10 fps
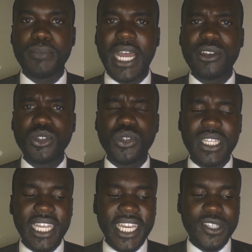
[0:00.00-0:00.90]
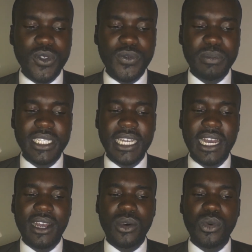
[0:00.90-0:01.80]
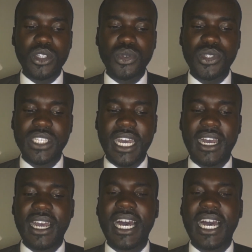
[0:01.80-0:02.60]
And also in the case of Peter Wetusa